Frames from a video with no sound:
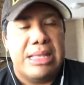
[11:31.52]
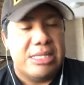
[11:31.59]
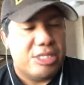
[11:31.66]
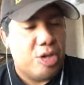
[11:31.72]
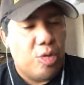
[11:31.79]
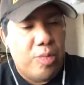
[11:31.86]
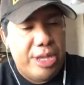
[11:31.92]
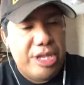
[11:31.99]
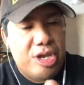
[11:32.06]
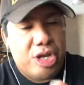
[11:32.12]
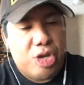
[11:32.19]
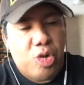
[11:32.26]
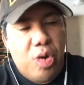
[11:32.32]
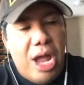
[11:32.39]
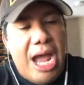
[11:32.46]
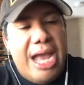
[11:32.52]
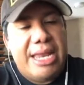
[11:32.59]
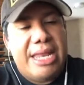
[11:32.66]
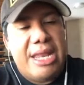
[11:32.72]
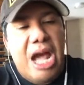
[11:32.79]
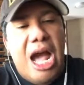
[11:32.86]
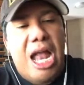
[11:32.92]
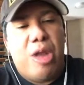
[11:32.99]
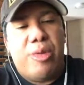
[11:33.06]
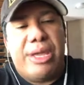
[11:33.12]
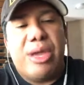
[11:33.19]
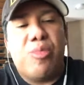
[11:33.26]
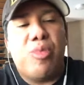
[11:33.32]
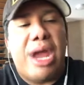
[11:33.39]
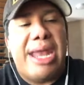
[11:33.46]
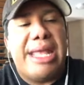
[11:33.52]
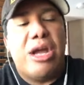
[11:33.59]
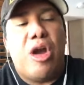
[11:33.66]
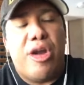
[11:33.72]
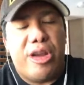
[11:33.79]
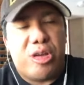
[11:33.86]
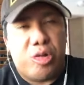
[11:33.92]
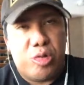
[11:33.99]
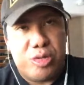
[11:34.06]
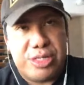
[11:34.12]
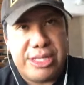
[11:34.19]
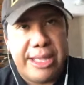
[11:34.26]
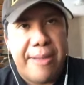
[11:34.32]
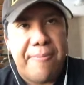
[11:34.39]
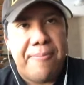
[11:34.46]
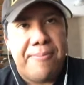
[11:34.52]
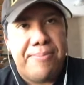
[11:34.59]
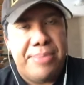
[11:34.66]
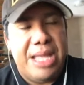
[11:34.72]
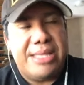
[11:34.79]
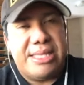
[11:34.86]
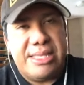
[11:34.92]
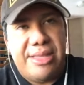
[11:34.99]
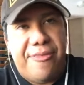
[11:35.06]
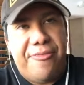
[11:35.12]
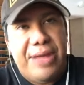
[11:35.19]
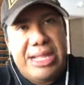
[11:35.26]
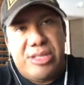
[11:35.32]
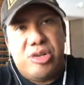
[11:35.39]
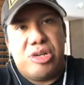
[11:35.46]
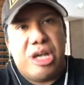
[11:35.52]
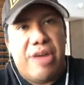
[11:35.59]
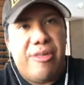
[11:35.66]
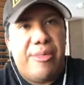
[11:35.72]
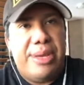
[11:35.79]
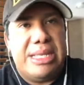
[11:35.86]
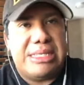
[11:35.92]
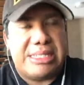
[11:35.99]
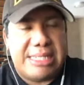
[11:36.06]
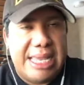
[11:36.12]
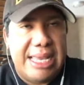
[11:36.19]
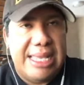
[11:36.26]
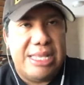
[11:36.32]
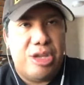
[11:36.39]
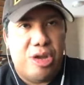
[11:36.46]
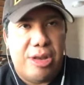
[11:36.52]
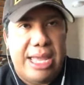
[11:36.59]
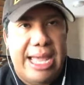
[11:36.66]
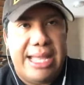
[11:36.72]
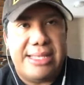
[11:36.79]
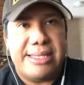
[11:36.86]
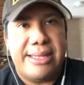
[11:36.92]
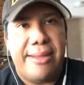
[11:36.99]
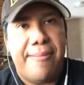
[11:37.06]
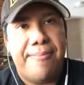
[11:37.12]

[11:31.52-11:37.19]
So when you're crying and hollering and writing articles that the de facto government is stealing your land,